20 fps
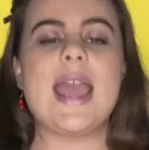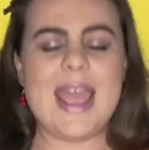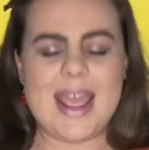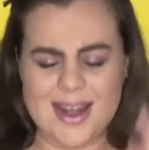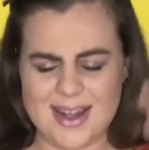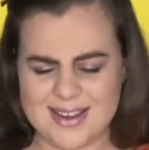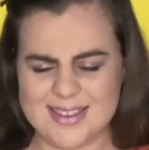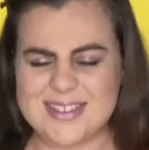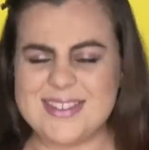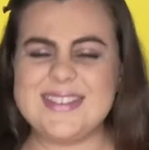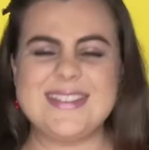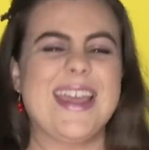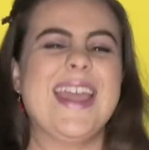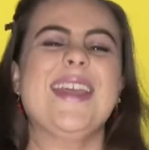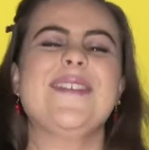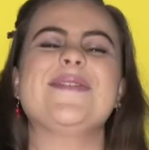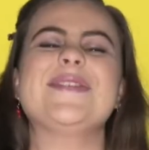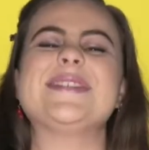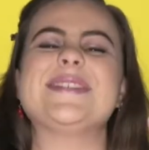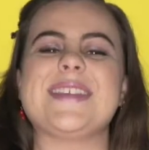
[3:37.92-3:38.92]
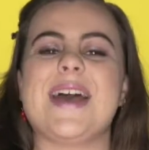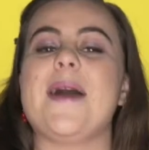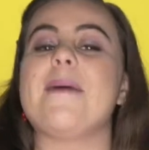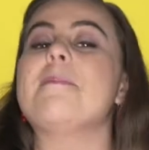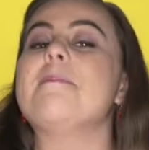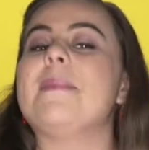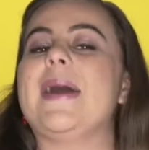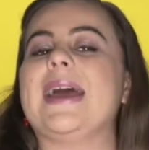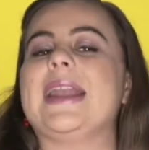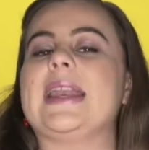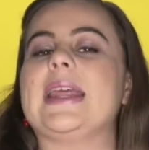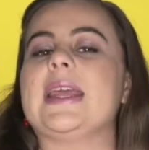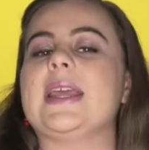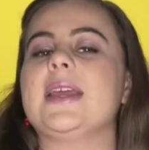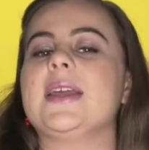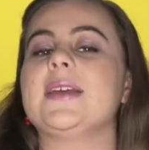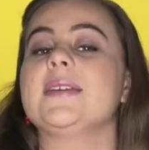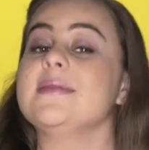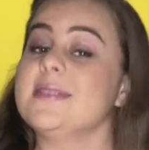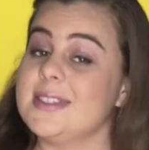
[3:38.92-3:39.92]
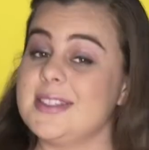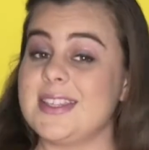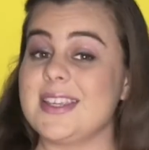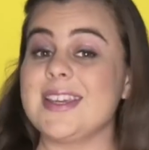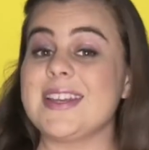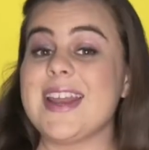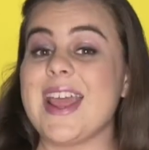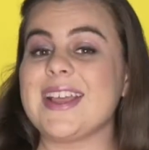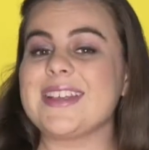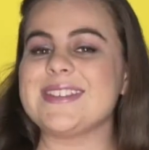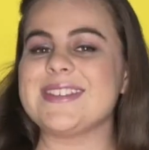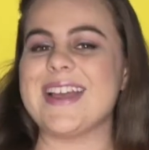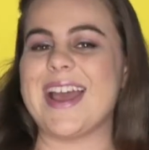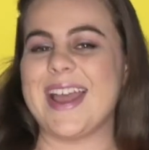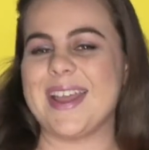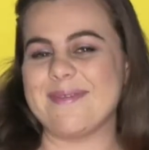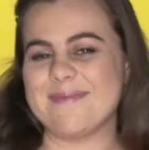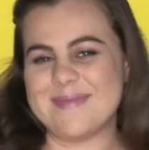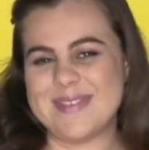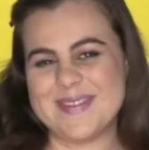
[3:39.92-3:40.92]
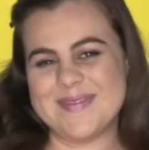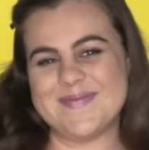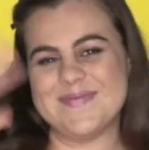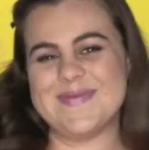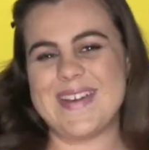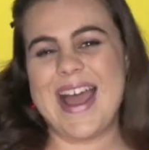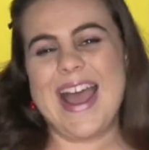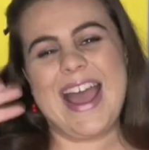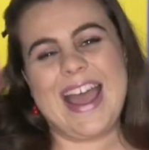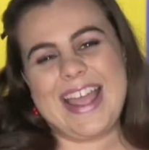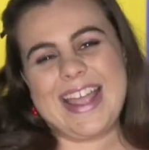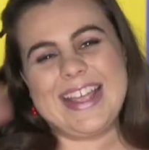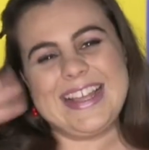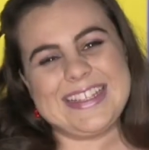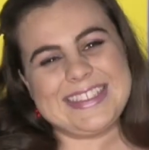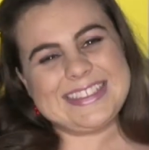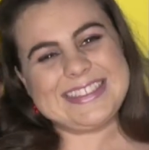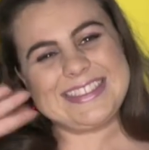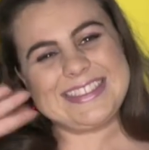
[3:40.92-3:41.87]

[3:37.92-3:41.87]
and save some money. See you next time. Bye!